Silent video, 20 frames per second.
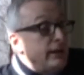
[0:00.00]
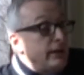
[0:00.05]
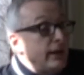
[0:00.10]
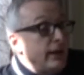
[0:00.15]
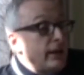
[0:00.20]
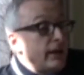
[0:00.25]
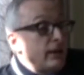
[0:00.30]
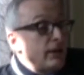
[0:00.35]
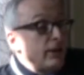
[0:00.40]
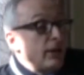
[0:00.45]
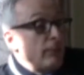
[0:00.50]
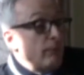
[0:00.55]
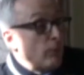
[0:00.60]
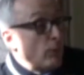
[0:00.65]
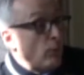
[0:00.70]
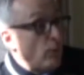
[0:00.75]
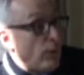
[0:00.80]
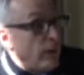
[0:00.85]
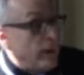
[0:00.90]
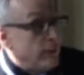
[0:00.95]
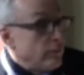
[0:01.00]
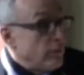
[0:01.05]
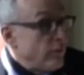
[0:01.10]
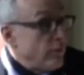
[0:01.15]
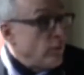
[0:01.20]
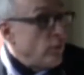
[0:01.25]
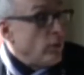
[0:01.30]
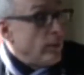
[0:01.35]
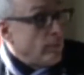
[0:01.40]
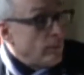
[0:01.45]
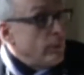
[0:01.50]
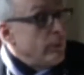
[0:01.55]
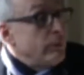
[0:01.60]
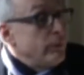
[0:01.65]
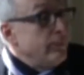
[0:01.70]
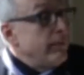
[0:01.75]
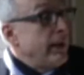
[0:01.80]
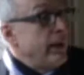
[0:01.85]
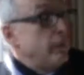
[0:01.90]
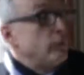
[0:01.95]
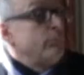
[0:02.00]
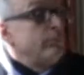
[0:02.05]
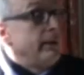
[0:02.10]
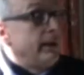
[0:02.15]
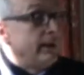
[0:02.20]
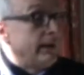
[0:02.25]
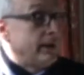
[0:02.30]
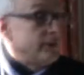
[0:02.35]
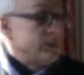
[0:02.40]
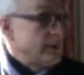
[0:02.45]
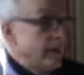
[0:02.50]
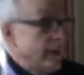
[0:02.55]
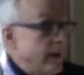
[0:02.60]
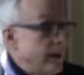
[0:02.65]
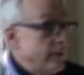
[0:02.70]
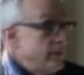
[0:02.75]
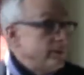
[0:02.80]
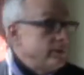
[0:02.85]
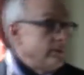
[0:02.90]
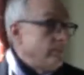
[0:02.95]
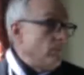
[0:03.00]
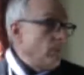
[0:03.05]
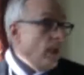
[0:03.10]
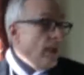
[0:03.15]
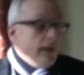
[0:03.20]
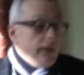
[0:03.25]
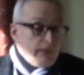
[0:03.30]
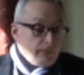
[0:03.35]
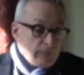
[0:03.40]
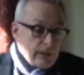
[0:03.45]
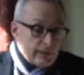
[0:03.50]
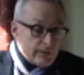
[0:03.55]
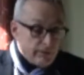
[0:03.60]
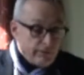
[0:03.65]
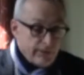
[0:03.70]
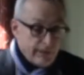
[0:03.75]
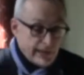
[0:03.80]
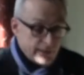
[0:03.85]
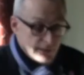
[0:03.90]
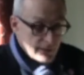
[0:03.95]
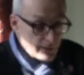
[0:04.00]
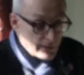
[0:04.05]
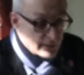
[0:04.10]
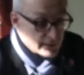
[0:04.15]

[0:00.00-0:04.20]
did, the number one reform we would make would be in education. And the fact that